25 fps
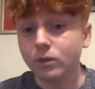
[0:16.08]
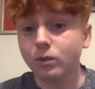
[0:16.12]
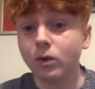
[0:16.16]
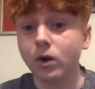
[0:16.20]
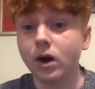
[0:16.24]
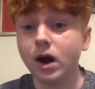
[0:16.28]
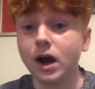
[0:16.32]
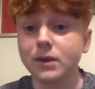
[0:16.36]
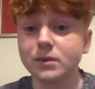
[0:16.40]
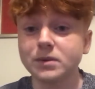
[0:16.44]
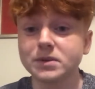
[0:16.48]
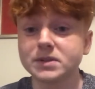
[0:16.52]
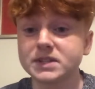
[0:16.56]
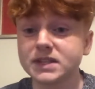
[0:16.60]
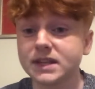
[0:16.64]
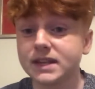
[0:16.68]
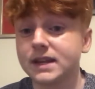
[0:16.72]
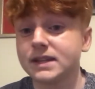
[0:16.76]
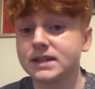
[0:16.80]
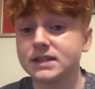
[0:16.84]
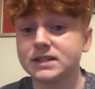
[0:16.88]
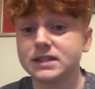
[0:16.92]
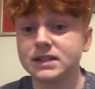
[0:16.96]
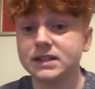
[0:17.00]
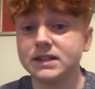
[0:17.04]
I was
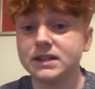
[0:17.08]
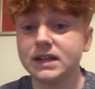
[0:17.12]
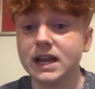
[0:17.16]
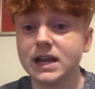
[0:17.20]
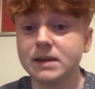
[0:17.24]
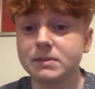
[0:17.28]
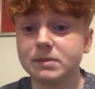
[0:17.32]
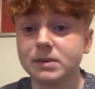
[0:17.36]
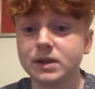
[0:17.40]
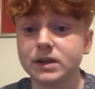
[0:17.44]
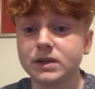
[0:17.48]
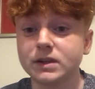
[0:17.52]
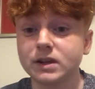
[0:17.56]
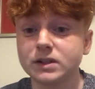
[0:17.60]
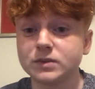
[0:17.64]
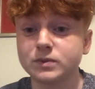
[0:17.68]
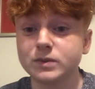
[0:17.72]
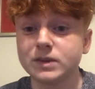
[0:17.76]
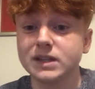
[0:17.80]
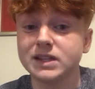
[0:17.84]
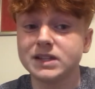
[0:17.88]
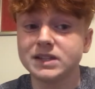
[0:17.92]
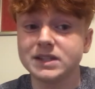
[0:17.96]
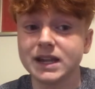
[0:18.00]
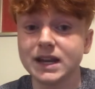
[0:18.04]
seeing today because
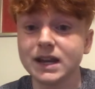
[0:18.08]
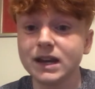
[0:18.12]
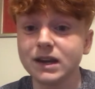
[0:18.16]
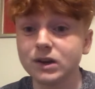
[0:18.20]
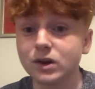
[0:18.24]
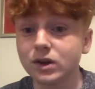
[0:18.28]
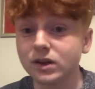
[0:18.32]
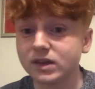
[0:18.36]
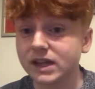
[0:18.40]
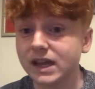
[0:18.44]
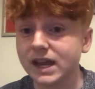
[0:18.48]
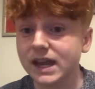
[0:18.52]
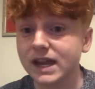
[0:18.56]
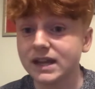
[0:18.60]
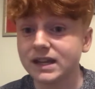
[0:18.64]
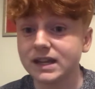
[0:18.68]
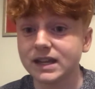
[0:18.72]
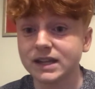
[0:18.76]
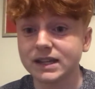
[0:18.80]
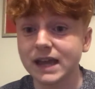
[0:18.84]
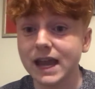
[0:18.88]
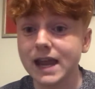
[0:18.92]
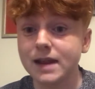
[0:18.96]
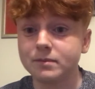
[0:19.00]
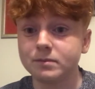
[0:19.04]
we didn't look in
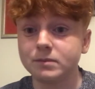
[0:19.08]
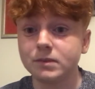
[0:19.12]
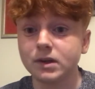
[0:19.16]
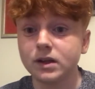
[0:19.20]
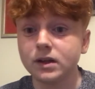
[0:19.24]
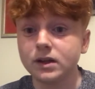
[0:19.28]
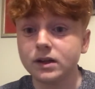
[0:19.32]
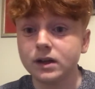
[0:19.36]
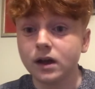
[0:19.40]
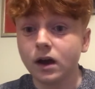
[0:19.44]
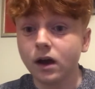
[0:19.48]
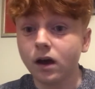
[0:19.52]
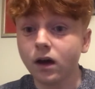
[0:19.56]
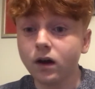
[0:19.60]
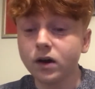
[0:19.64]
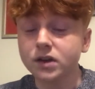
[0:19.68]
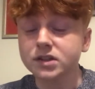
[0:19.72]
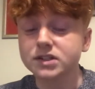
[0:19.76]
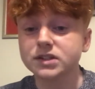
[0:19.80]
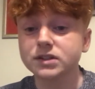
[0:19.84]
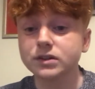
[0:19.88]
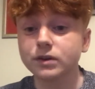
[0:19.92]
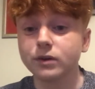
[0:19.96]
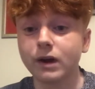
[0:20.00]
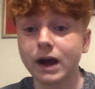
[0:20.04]
the game.
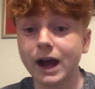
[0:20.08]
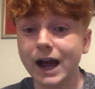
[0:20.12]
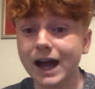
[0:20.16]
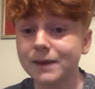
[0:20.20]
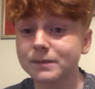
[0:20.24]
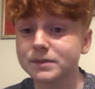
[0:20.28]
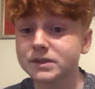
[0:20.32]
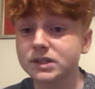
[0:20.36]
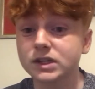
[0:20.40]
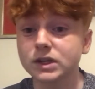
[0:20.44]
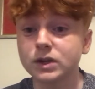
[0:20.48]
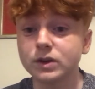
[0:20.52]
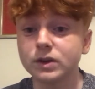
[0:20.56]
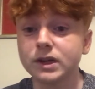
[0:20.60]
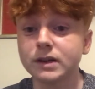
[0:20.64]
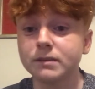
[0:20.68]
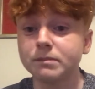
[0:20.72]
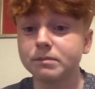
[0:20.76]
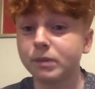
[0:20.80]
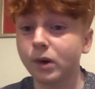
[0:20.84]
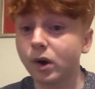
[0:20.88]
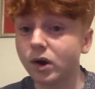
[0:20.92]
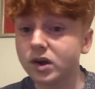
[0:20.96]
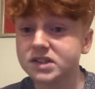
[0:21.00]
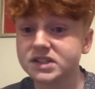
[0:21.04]
Arsenal absolutely
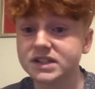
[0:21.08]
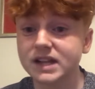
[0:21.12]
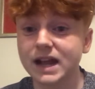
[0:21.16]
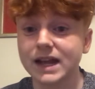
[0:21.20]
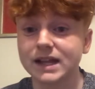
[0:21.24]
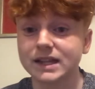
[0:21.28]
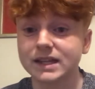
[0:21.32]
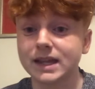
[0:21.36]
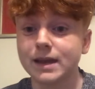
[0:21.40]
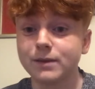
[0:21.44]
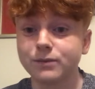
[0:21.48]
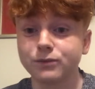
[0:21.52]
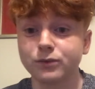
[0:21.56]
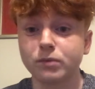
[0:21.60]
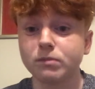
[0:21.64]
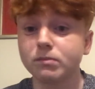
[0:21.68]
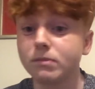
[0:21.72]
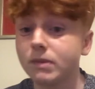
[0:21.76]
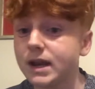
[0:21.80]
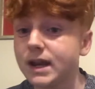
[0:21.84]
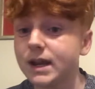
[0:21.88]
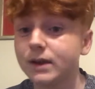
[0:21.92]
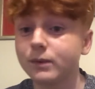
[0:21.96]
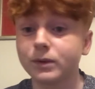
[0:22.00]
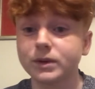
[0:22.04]
bossed that game from
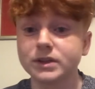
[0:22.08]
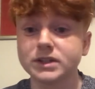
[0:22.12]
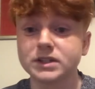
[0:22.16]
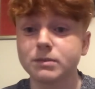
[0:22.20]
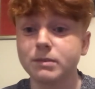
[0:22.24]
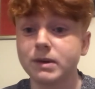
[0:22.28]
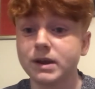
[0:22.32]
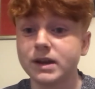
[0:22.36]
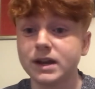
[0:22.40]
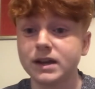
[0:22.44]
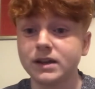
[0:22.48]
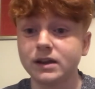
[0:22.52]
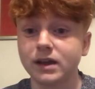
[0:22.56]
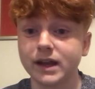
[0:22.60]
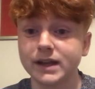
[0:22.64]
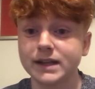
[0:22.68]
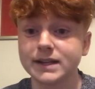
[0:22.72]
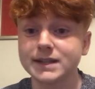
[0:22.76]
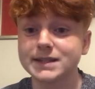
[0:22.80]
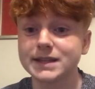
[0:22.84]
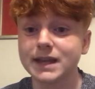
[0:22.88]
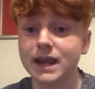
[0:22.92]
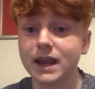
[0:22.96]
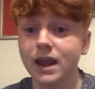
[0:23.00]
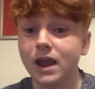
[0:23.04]
minute 1 to minute
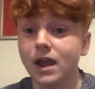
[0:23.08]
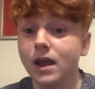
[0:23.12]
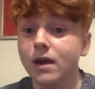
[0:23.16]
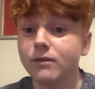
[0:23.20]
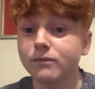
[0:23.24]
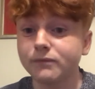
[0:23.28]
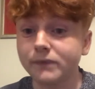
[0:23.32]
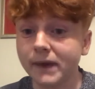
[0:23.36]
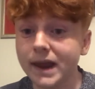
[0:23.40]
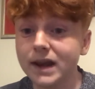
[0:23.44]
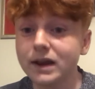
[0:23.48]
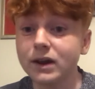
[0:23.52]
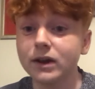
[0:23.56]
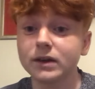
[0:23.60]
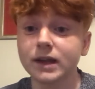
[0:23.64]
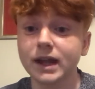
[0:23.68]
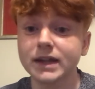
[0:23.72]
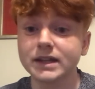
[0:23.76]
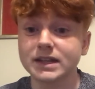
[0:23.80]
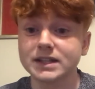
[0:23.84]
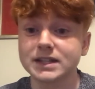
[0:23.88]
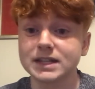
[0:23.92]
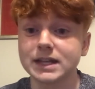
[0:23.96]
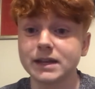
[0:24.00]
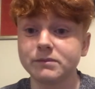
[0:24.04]
90. They looked
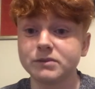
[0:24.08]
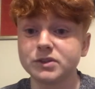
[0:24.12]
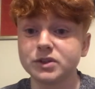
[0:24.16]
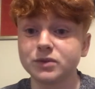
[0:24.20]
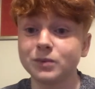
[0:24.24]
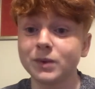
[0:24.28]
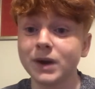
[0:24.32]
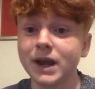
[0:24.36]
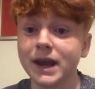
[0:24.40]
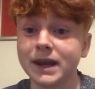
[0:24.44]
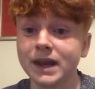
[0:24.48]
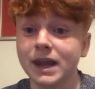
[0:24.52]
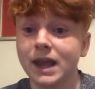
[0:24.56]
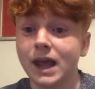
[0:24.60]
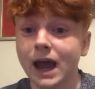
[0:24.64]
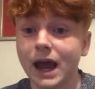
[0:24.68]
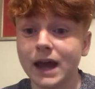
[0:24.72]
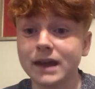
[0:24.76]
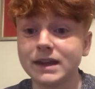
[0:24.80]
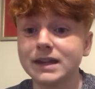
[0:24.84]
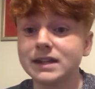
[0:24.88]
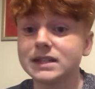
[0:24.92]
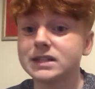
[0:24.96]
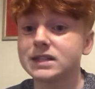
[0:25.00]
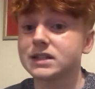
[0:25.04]
like the team to win,
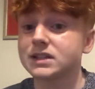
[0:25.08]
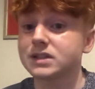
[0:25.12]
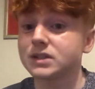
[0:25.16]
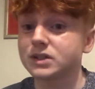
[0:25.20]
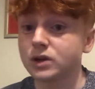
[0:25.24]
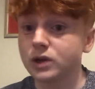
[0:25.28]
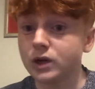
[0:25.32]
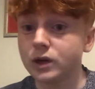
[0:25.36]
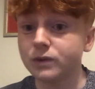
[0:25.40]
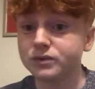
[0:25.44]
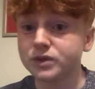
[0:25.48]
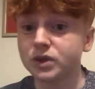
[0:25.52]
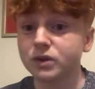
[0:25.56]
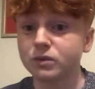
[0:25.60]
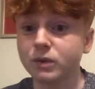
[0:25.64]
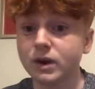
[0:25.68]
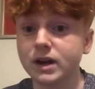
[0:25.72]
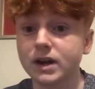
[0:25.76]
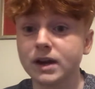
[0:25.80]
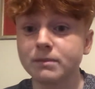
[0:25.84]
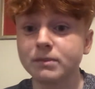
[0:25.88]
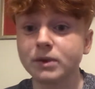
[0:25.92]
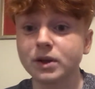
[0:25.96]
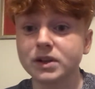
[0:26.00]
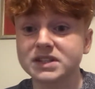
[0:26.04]
and they deserved to
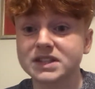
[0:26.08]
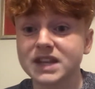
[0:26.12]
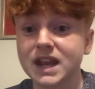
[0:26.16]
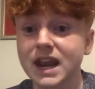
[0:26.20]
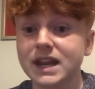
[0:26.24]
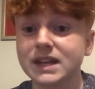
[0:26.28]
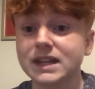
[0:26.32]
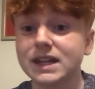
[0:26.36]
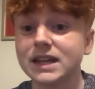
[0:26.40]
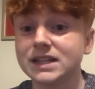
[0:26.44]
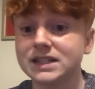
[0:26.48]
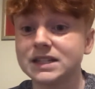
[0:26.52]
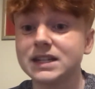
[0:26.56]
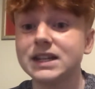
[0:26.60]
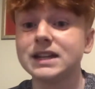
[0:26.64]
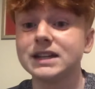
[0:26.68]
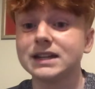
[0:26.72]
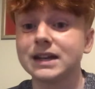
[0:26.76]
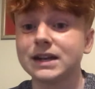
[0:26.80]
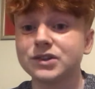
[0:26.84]
win. I'm not saying they didn't.